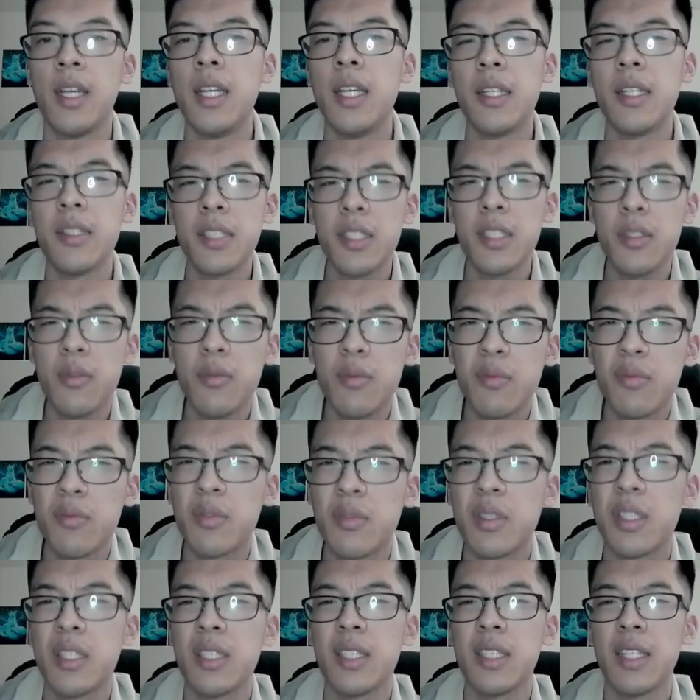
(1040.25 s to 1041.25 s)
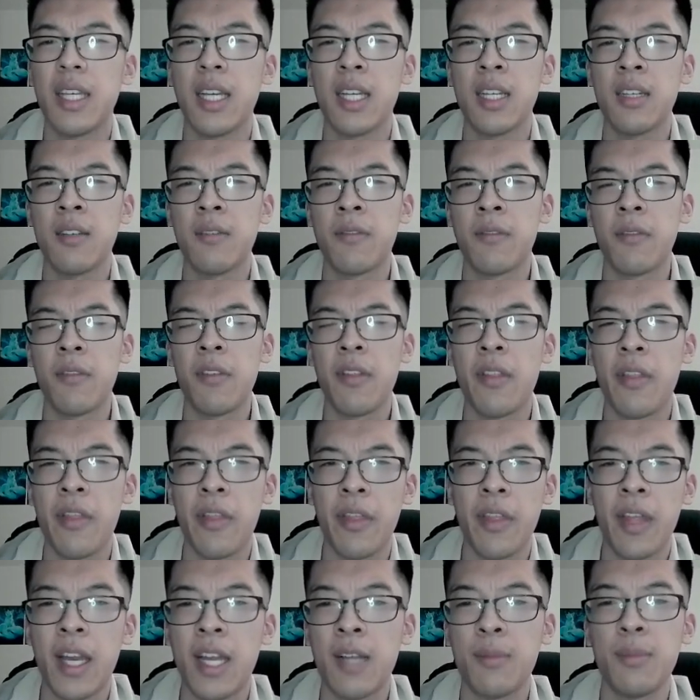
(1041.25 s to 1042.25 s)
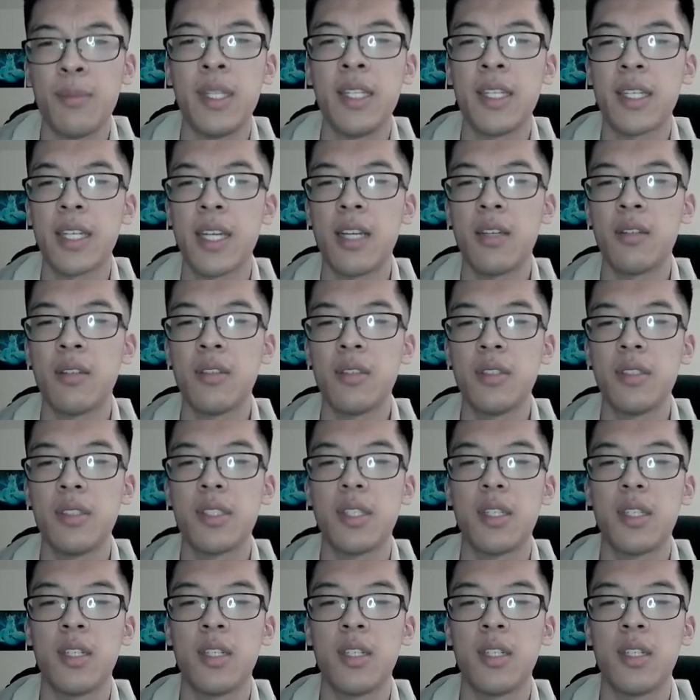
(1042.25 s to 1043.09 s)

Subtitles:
It doesn't really have that many counters.